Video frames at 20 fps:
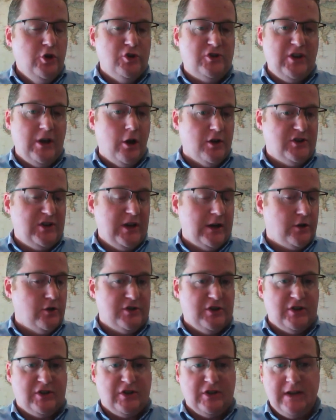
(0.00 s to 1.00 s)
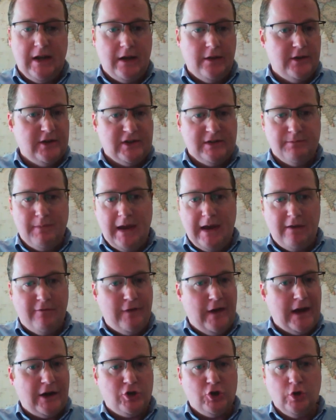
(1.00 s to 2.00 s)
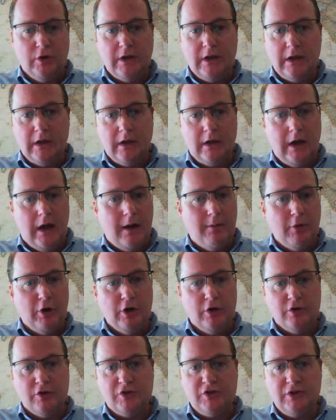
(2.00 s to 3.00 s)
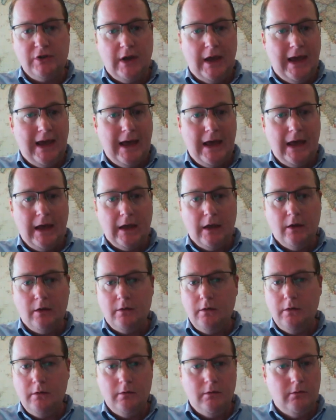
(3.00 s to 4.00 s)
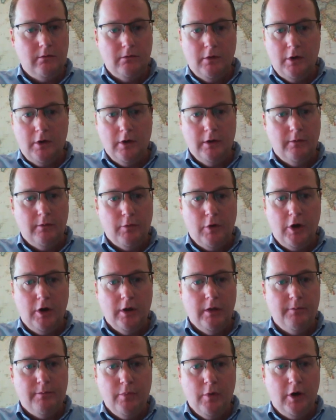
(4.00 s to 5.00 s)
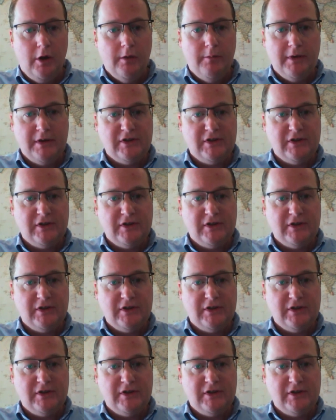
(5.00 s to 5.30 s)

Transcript: say all sectors, this is manufacturing, commerce, ag, all the big